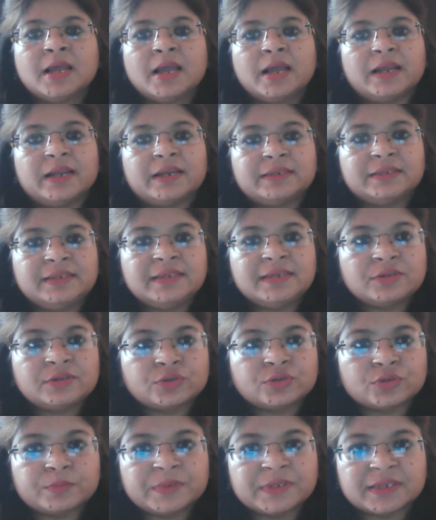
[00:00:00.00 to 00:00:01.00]
and
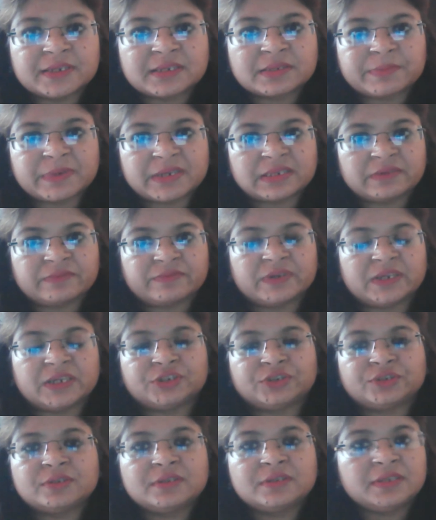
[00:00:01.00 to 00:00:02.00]
these should be the
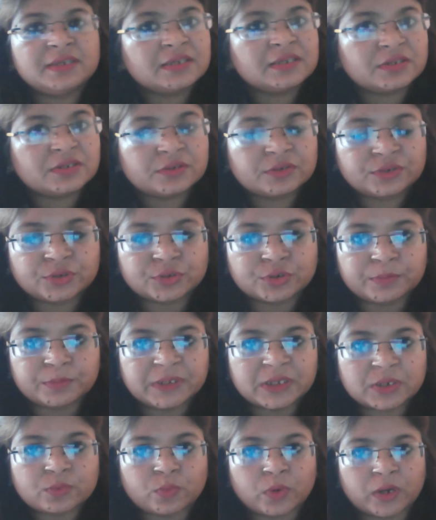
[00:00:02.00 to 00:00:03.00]
specification, these should
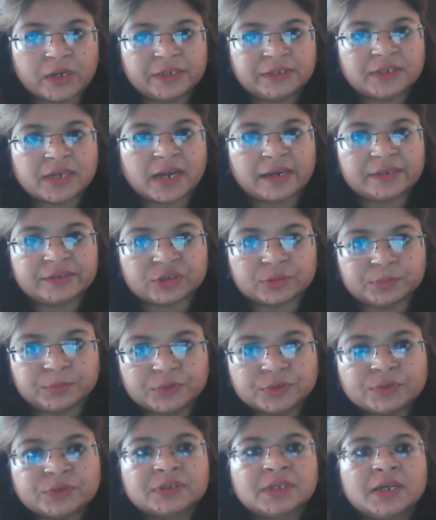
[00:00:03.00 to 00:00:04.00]
be the quality
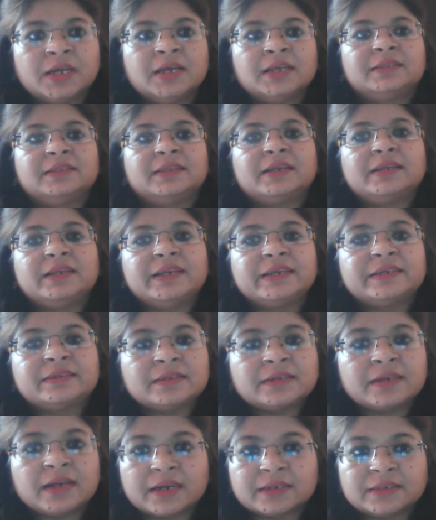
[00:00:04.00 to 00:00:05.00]
attributes. The
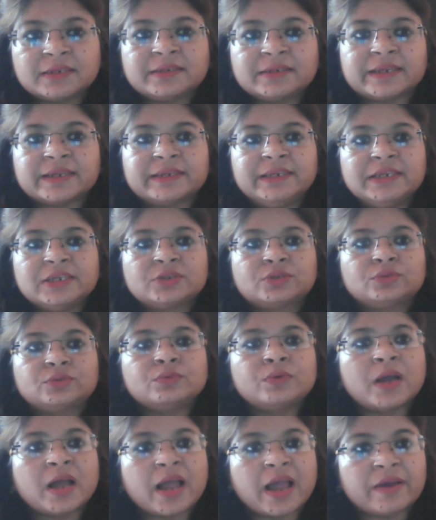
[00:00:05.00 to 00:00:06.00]
later are the techniques
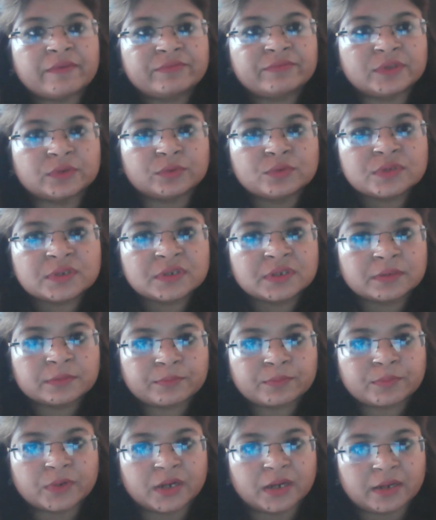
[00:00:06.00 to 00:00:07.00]
to have those
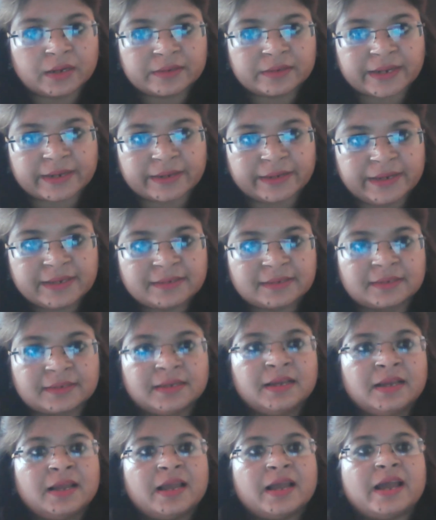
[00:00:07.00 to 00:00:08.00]
techniques,
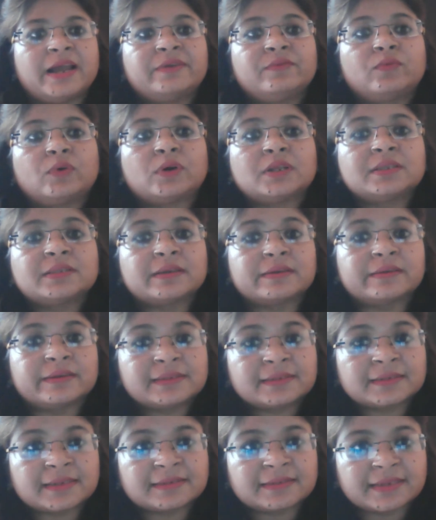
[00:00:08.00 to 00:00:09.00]
and what are the
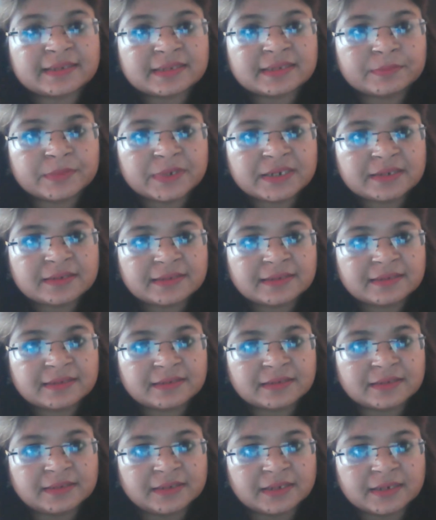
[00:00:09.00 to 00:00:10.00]
risk assessments
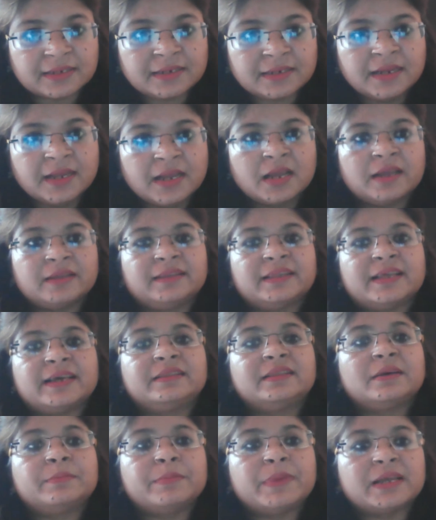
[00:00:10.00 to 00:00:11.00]
is done,
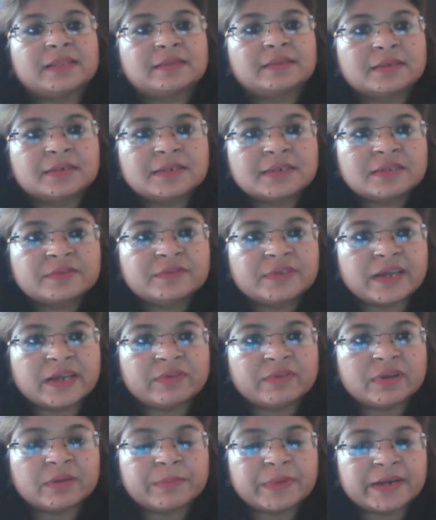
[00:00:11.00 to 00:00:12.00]
then the methods
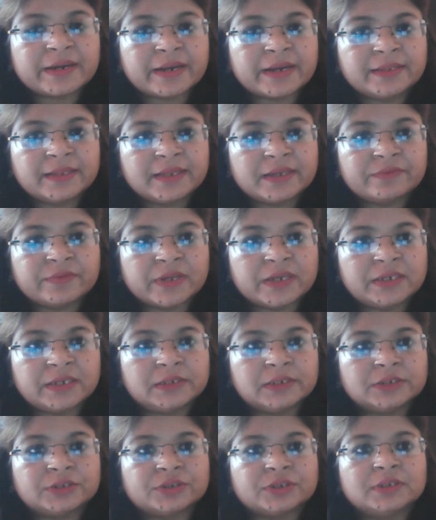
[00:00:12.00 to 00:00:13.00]
development and their
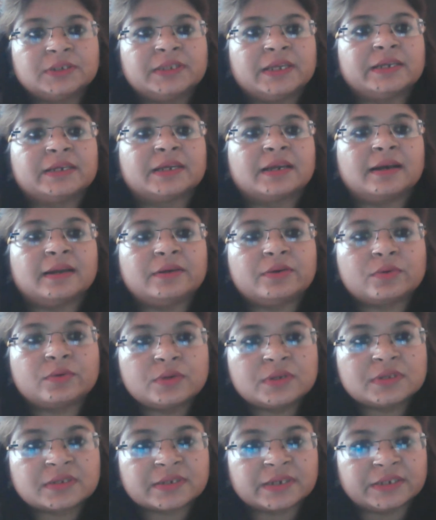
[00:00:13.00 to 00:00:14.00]
validation, then
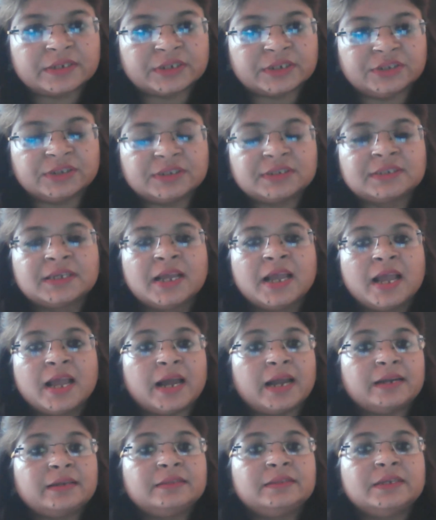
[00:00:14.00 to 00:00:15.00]
control strategies,
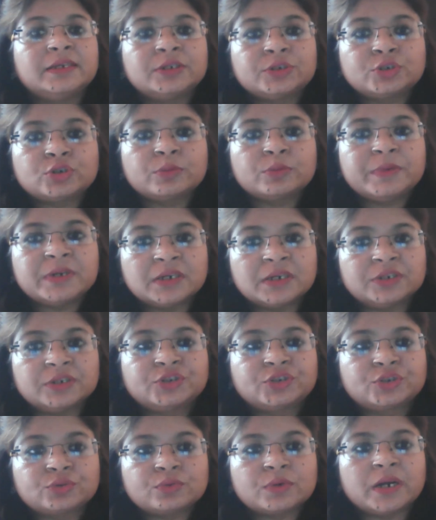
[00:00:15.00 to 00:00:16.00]
and there should be
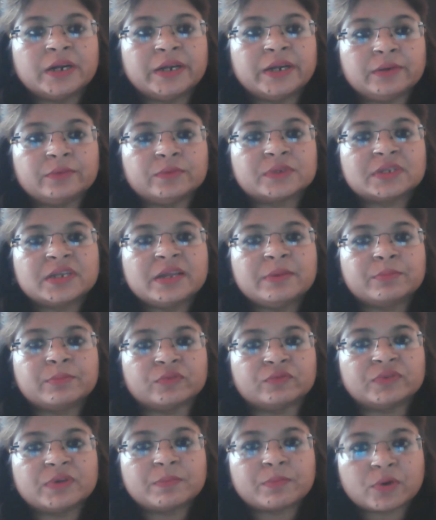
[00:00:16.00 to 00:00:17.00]
urge to continuously
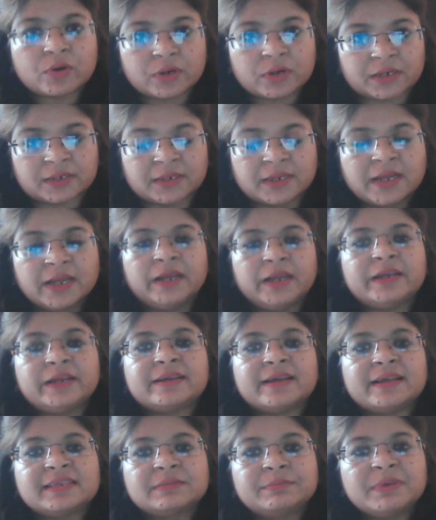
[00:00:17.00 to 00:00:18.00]
improve the product.
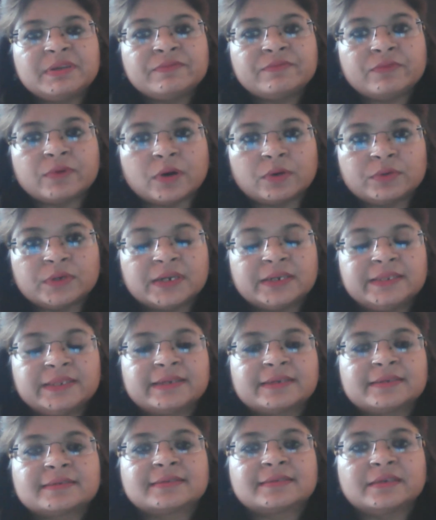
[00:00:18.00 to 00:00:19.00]
It has been found, and
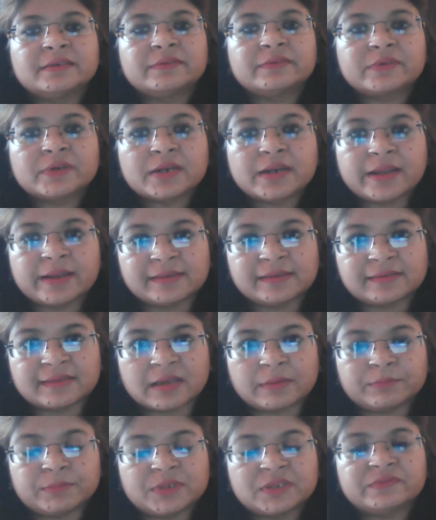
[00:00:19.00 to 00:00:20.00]
there are several
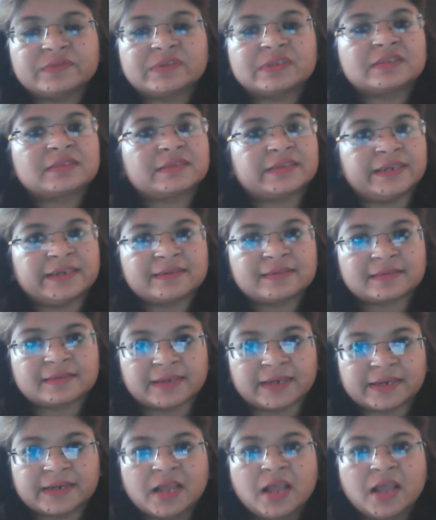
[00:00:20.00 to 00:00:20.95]
examples which states that